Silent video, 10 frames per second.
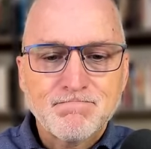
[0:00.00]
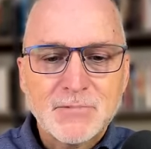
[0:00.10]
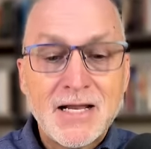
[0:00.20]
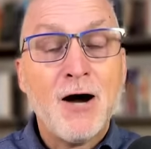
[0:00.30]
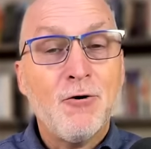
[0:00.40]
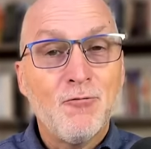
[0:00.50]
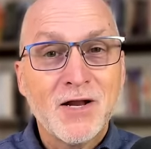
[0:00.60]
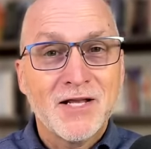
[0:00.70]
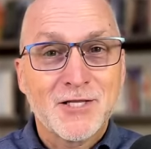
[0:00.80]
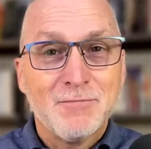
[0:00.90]
Now, what
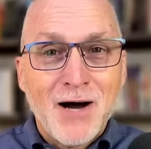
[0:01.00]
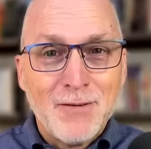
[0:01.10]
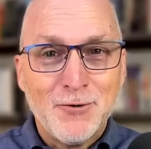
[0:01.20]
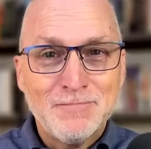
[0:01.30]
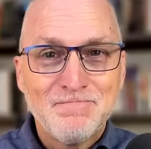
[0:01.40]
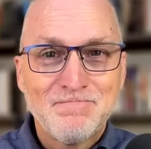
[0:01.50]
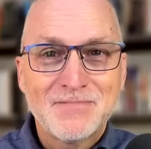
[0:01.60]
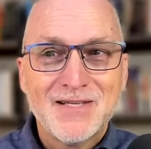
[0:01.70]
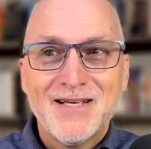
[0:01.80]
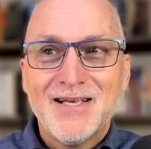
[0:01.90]
is the Bible?
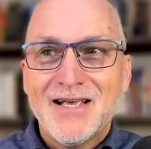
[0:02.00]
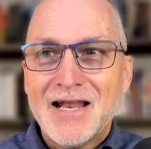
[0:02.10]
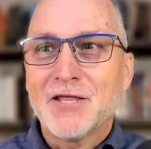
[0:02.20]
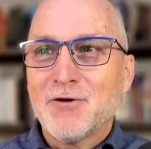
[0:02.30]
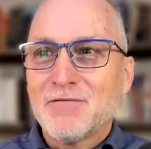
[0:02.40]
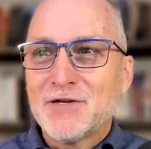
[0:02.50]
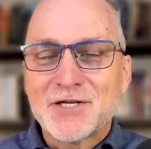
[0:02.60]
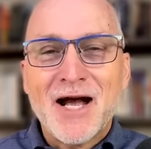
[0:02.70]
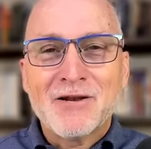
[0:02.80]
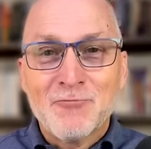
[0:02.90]
Now that we've
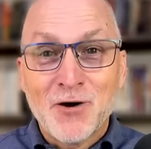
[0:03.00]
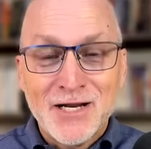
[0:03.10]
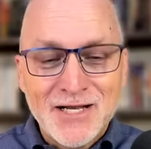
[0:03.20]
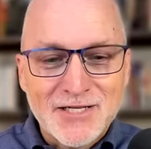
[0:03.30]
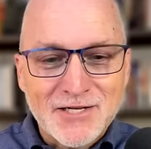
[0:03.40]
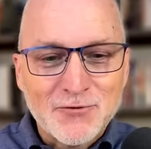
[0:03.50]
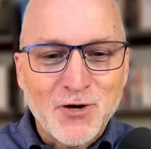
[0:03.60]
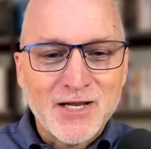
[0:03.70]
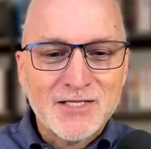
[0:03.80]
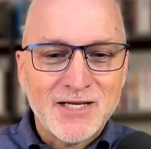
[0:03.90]
decided what it isn't,
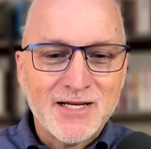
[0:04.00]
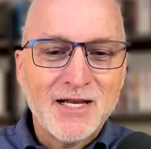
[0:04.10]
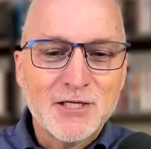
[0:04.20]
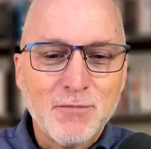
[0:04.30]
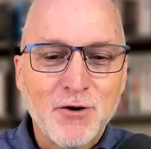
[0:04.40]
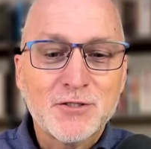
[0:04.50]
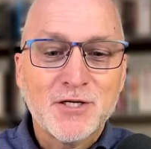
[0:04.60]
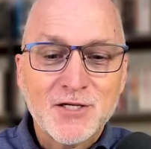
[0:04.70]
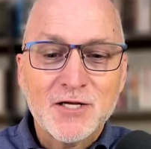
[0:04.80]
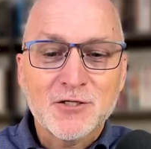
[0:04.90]
what is it? It is most
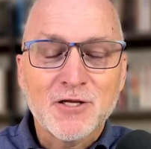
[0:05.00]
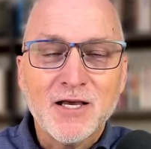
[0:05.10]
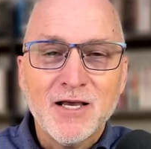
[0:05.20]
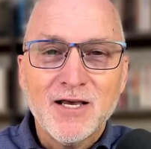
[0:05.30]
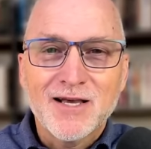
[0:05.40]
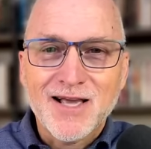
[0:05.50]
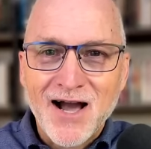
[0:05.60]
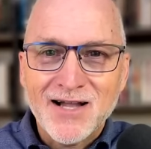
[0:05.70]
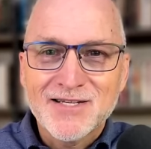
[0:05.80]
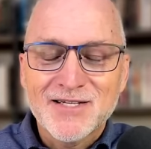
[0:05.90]
essentially
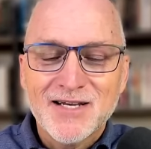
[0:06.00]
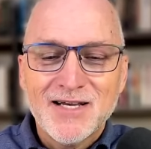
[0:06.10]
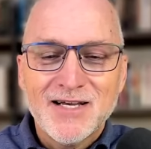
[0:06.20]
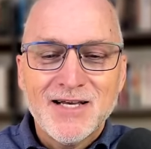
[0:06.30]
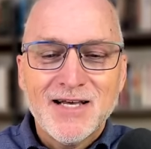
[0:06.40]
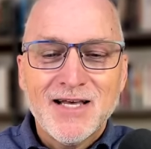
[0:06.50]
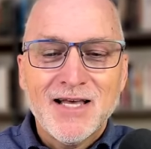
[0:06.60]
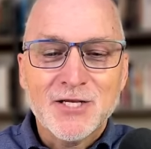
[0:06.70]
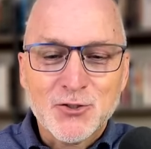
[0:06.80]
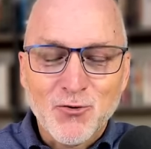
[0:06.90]
God's
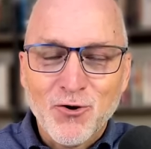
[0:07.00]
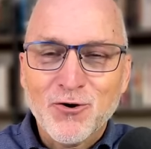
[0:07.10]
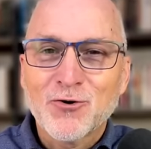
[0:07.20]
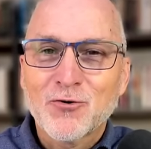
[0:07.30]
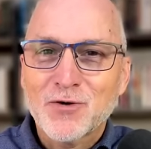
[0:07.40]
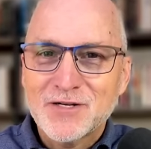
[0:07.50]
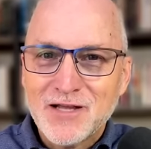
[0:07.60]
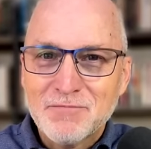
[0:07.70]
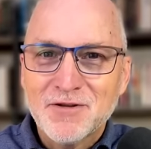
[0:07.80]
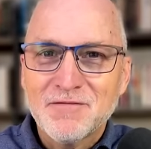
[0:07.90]
historical
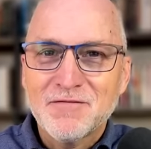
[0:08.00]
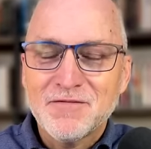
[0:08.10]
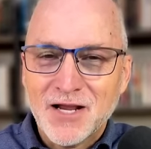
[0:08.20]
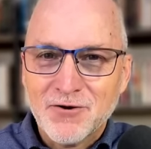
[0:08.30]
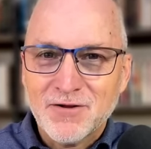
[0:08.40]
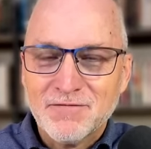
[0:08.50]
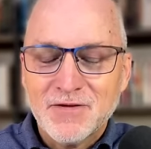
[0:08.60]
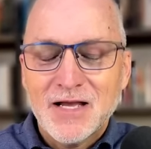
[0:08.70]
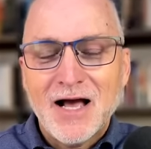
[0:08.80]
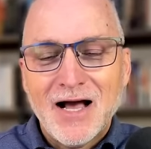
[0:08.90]
redemptive narrative.
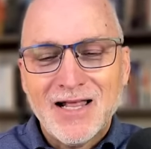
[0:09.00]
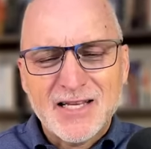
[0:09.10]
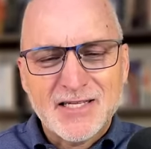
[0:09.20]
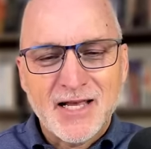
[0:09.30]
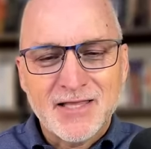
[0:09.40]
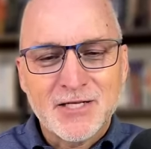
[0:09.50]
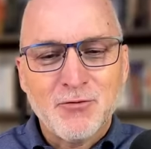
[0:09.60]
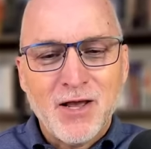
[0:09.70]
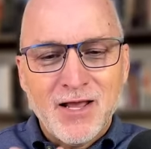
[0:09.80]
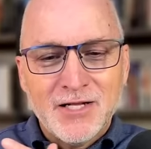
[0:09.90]
I like to say it this
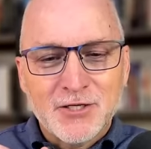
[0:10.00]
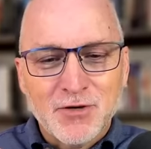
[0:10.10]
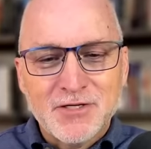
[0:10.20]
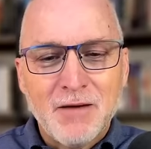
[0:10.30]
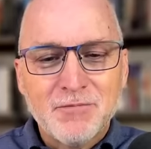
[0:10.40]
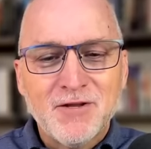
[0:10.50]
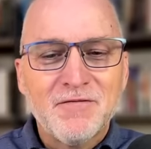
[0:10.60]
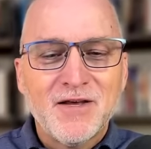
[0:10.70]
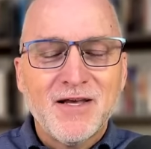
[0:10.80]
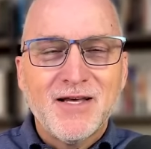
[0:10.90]
way. It's a redemptive
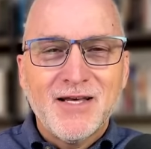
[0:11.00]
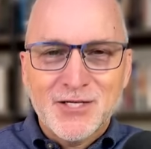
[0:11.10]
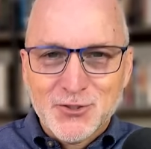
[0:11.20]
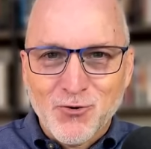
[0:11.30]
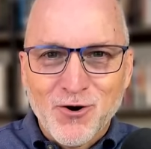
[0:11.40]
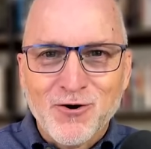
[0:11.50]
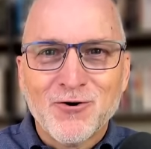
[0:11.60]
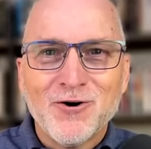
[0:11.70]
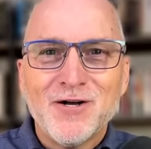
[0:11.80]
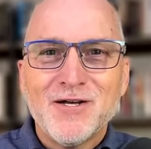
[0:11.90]

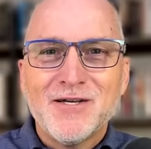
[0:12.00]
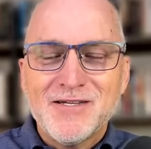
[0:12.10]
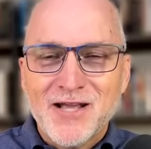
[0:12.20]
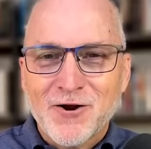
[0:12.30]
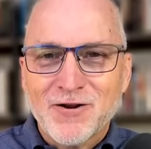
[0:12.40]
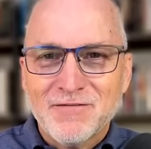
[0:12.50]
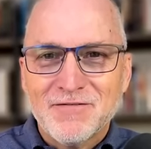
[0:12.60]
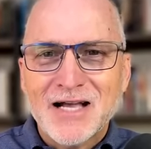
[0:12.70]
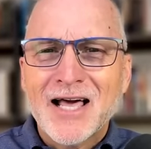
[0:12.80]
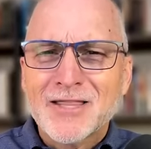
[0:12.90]
historical narrative.
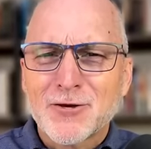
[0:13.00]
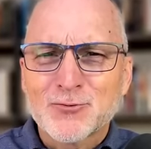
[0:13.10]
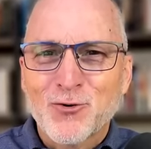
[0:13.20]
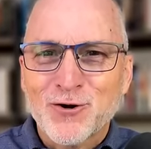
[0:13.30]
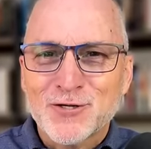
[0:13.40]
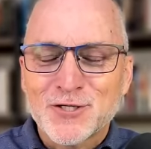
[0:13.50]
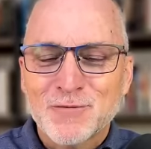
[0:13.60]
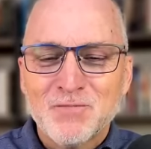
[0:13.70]
I like those words.